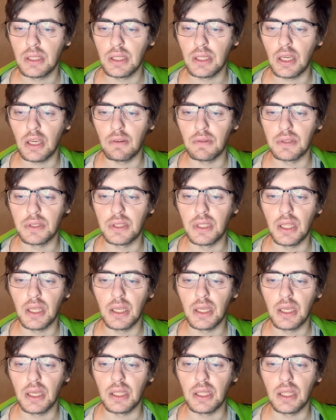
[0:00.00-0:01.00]
I was
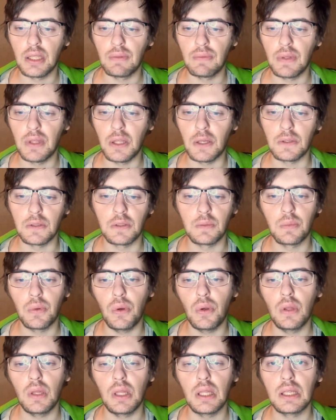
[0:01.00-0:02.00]
thinking that without
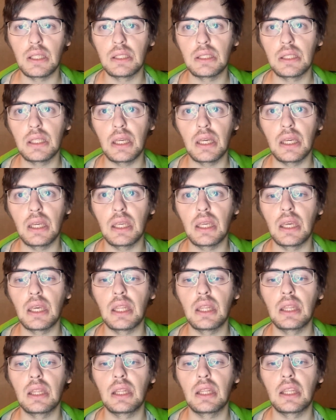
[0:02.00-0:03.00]
spoilers I
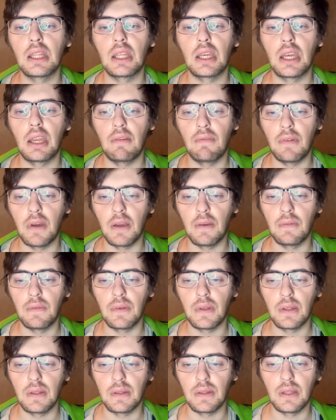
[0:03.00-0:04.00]
can
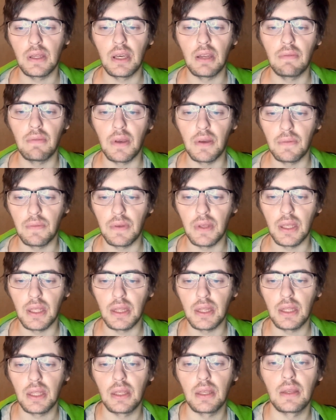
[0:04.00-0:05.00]
review it.
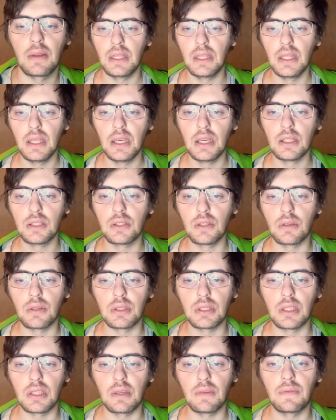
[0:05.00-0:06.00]
Sure,
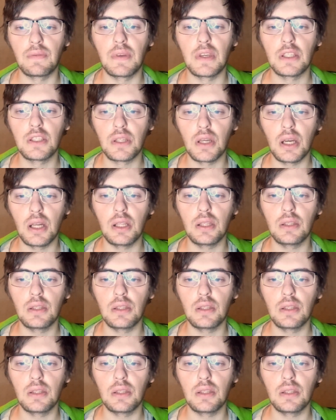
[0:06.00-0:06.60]
the visual